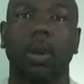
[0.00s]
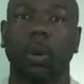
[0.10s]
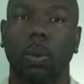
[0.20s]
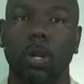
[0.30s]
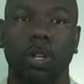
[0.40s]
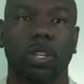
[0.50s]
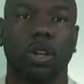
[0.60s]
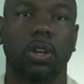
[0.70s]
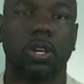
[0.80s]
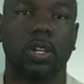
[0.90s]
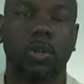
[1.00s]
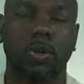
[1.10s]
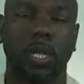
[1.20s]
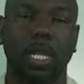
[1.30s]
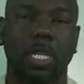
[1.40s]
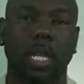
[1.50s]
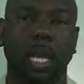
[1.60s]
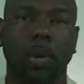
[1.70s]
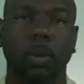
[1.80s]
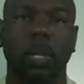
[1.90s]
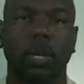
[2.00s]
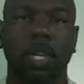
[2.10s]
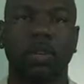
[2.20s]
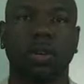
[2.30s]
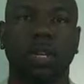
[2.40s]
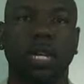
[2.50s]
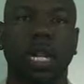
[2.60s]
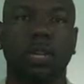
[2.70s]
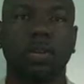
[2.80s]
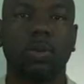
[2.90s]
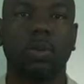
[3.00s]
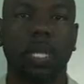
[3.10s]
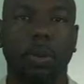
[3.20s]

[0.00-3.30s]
We want you to turn it into a listing, and we know that you're good at doing it